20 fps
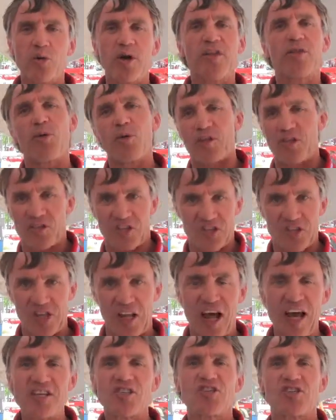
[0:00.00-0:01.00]
with with the
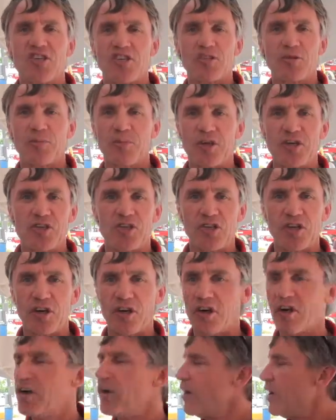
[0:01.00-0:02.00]
slide system this
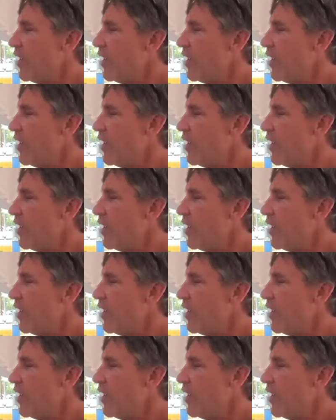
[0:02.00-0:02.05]
year,